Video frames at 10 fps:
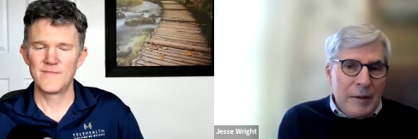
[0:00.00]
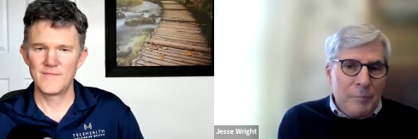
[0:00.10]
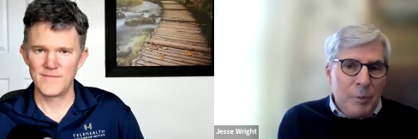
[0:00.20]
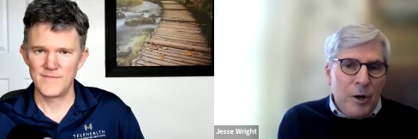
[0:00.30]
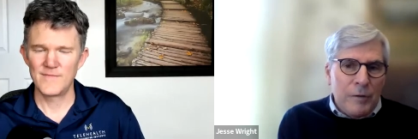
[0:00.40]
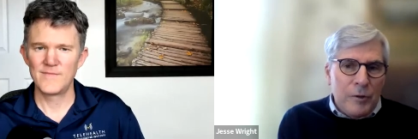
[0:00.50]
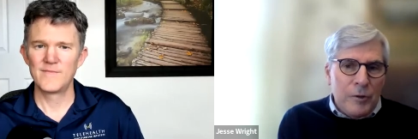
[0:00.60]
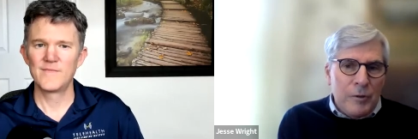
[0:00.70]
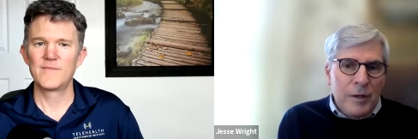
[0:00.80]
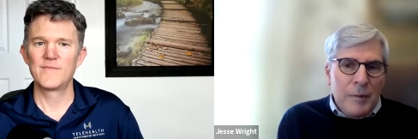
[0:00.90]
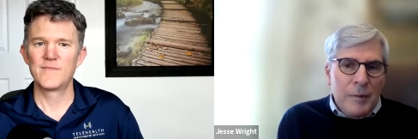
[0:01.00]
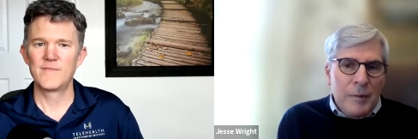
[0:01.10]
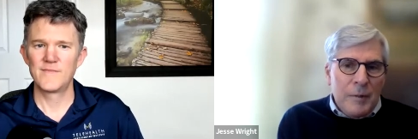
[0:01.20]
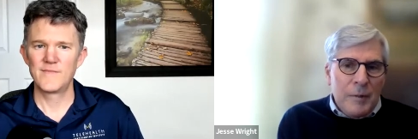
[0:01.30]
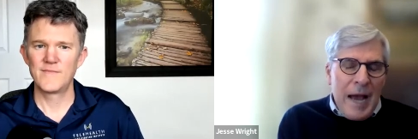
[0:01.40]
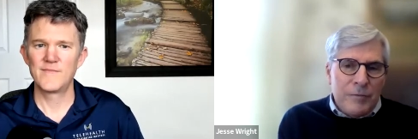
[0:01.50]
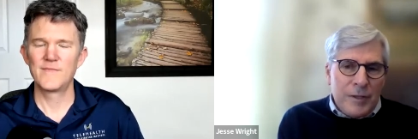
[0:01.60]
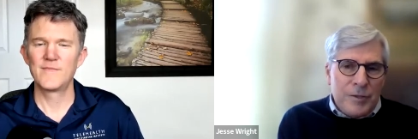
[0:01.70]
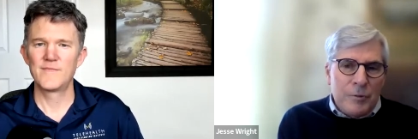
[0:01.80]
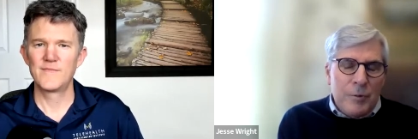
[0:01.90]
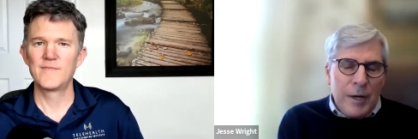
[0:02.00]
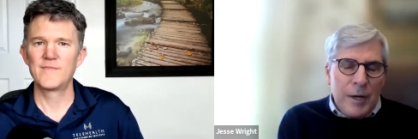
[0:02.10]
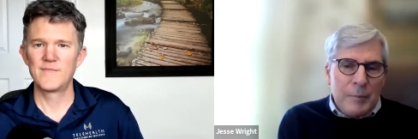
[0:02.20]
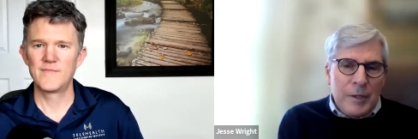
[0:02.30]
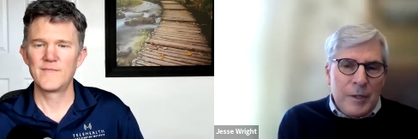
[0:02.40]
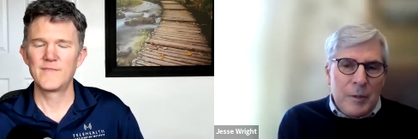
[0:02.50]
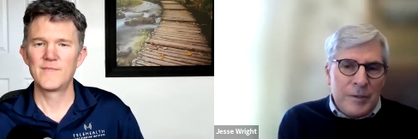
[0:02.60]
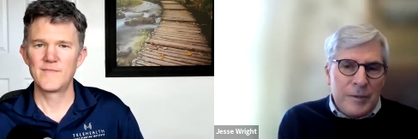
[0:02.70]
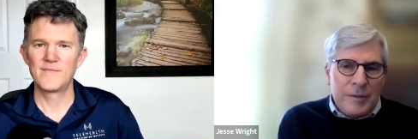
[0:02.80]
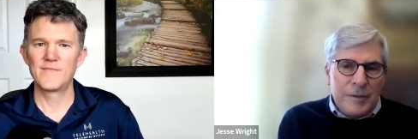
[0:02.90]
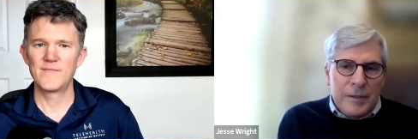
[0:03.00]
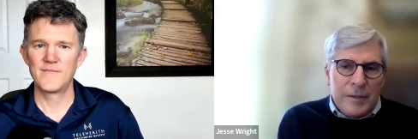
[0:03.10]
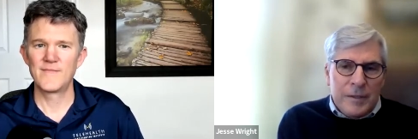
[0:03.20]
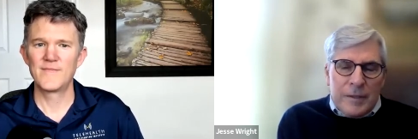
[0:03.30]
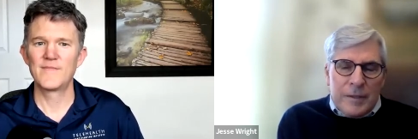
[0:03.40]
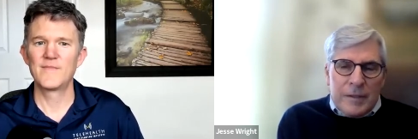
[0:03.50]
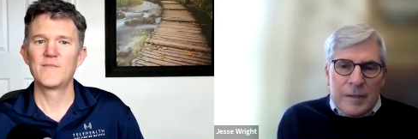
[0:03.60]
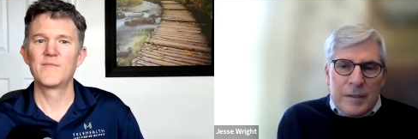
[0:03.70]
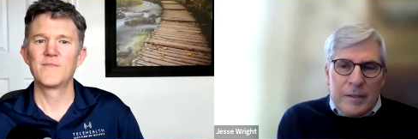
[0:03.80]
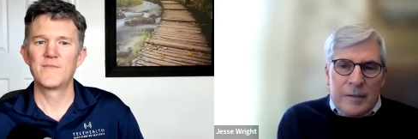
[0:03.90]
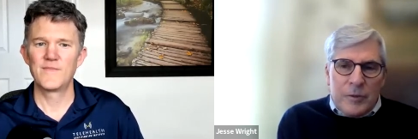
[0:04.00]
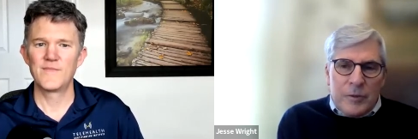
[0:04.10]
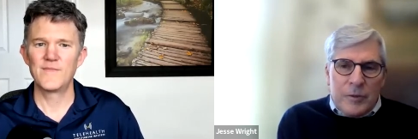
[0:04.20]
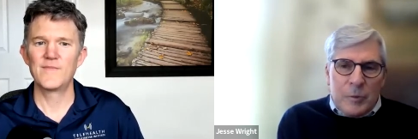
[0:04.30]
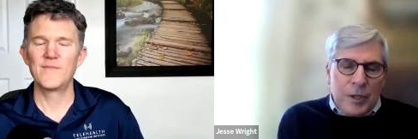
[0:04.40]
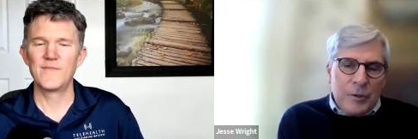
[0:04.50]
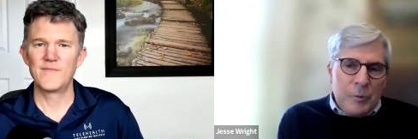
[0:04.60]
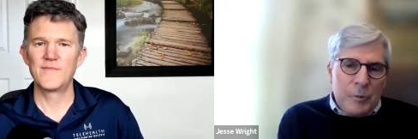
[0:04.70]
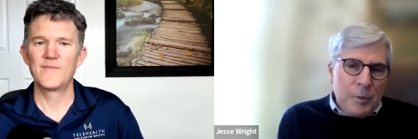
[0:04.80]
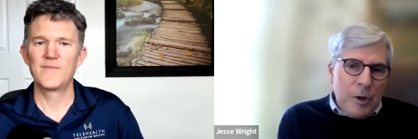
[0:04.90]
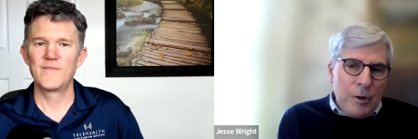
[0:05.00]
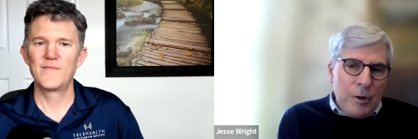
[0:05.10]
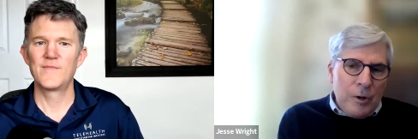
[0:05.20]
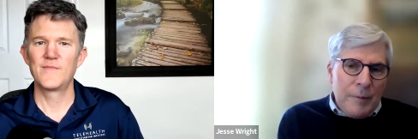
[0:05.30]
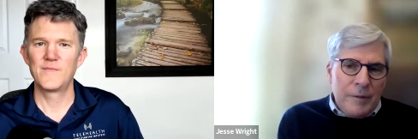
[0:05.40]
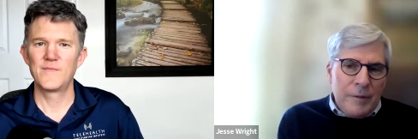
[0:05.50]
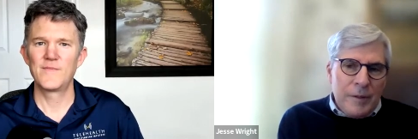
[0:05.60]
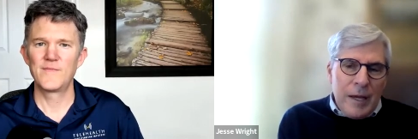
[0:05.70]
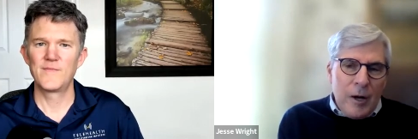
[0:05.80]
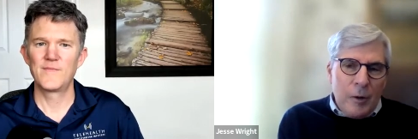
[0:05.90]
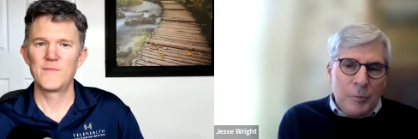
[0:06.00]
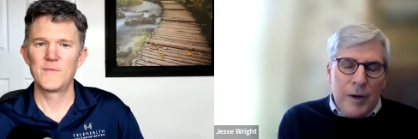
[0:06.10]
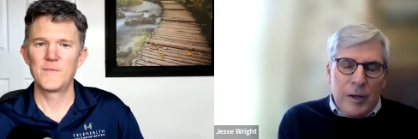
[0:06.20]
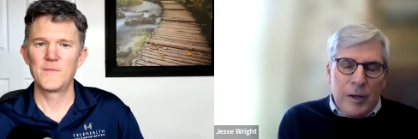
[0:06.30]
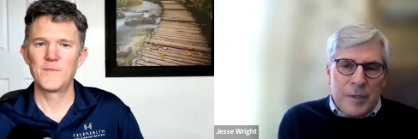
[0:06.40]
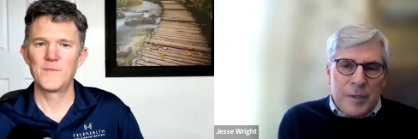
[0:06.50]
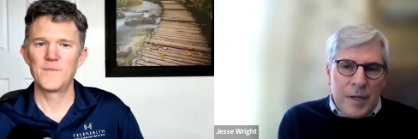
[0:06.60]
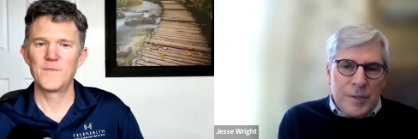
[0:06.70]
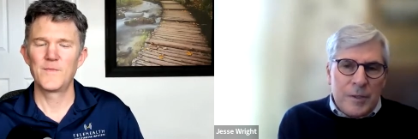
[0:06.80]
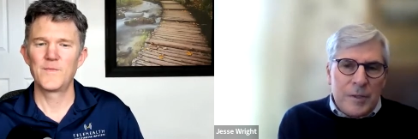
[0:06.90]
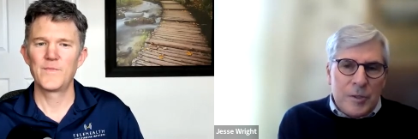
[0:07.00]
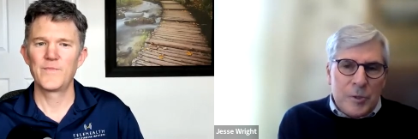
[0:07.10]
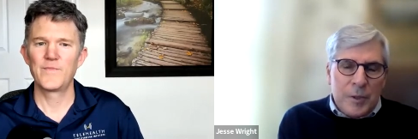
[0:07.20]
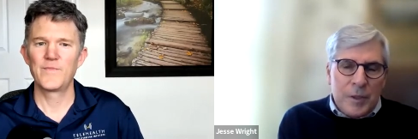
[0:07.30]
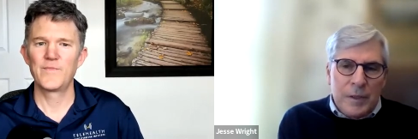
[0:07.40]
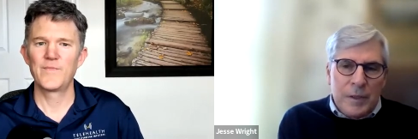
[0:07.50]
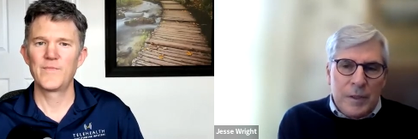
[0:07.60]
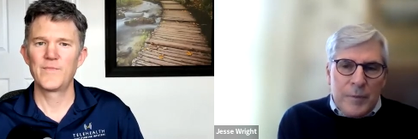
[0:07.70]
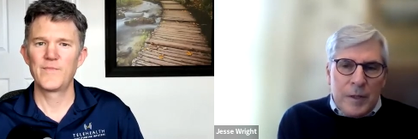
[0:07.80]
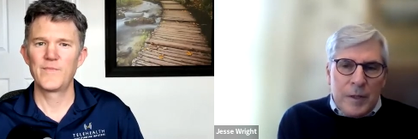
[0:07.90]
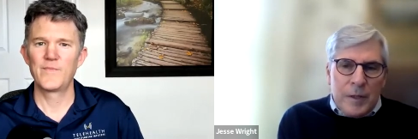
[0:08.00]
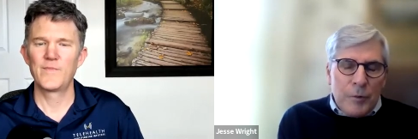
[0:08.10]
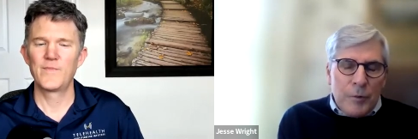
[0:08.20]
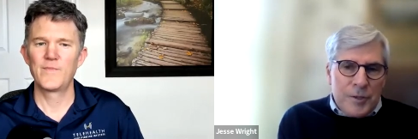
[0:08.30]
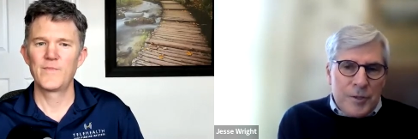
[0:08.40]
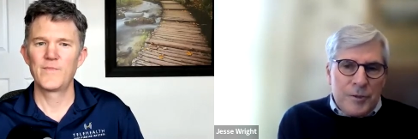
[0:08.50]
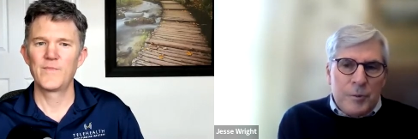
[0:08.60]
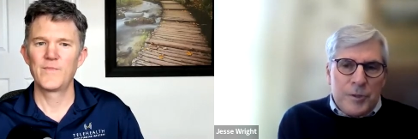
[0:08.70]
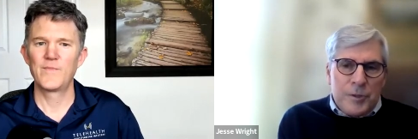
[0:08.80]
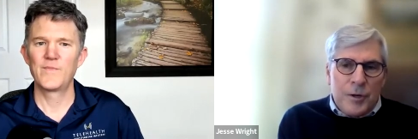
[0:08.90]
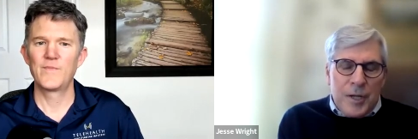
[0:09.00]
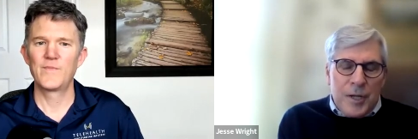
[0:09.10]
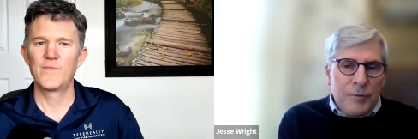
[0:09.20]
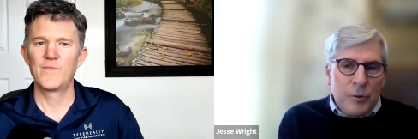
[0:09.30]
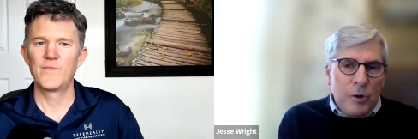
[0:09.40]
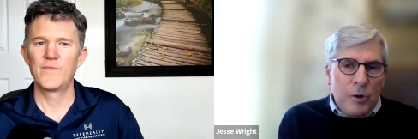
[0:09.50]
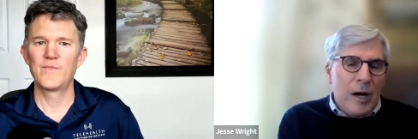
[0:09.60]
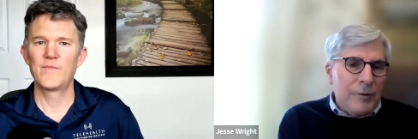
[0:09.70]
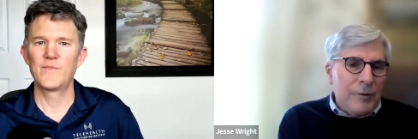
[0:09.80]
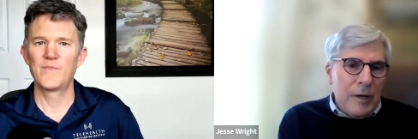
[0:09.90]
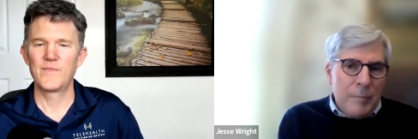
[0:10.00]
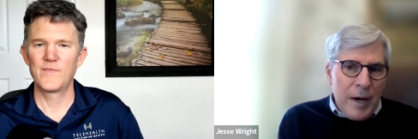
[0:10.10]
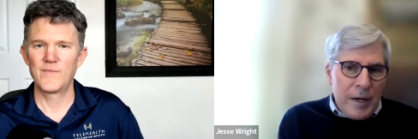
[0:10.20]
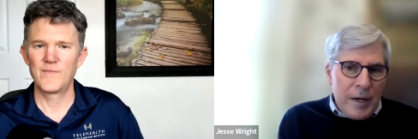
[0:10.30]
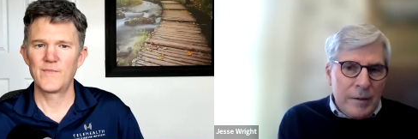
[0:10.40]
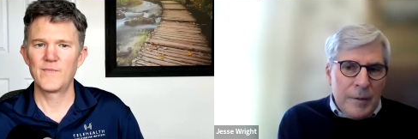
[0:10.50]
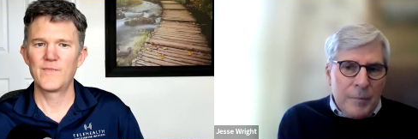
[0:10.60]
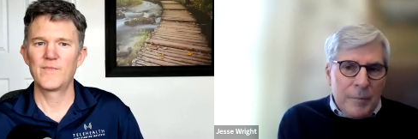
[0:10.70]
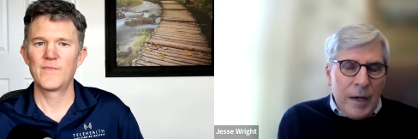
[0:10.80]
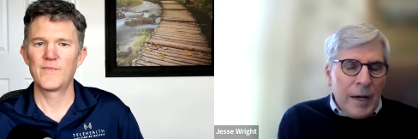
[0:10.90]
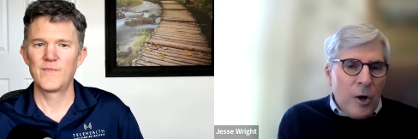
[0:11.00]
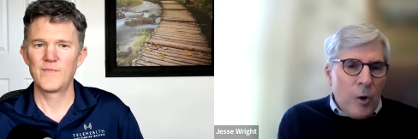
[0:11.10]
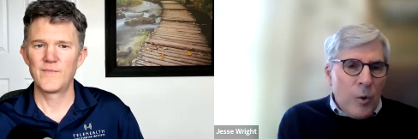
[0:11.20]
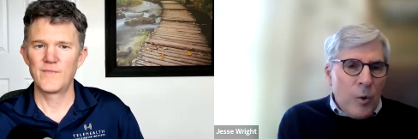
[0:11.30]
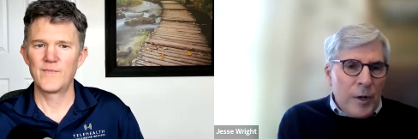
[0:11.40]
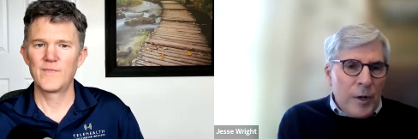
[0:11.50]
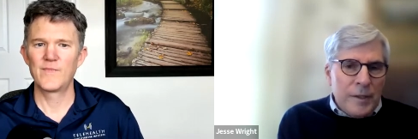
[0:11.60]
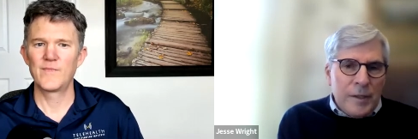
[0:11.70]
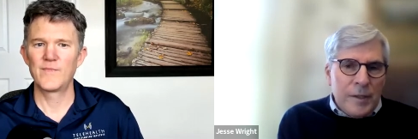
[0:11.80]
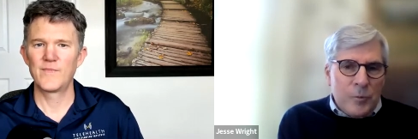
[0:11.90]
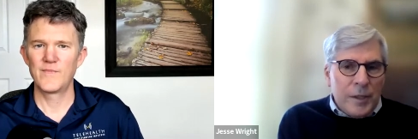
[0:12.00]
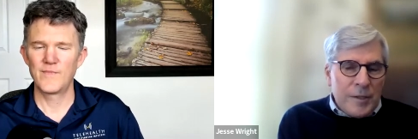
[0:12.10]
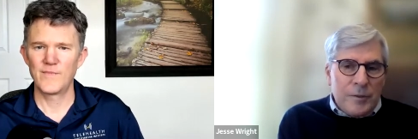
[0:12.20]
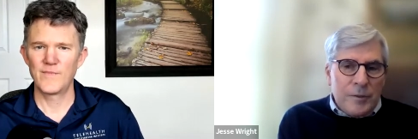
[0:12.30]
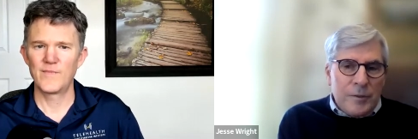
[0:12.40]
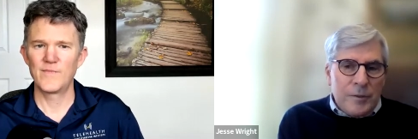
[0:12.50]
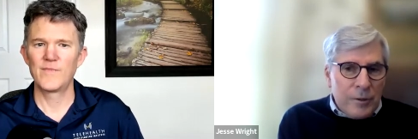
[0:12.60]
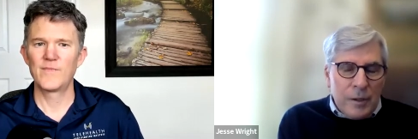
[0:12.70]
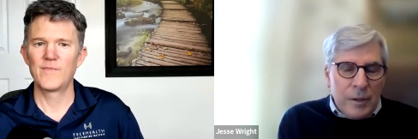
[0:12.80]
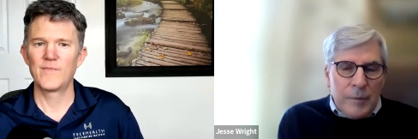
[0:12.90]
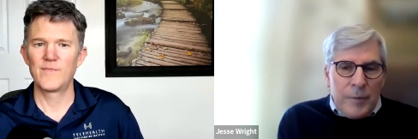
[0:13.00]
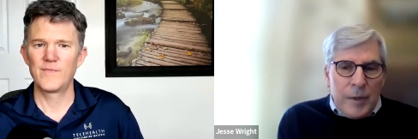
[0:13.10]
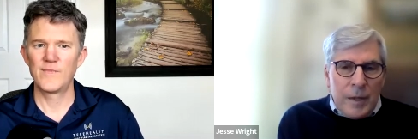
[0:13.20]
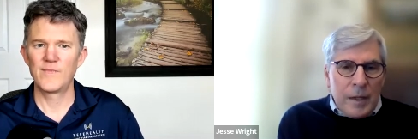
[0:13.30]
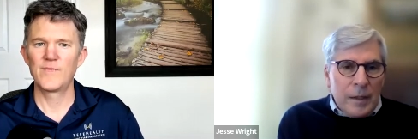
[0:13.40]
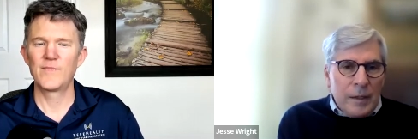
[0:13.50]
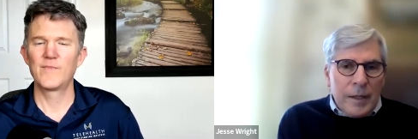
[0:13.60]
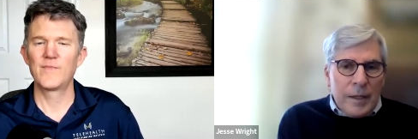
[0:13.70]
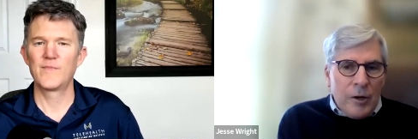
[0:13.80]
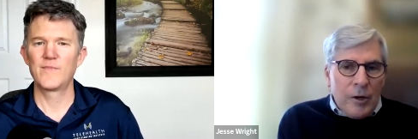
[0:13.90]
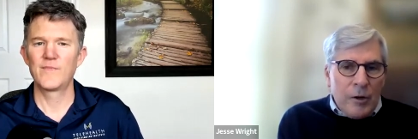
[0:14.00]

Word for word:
Speaker 1: you want to make it part of your package of things you recommend to patients. Uh, the particular program that, that I helped develop and tested has been rigorously researched. I feel real confident about it. I know what it does and what it doesn't do. Uh,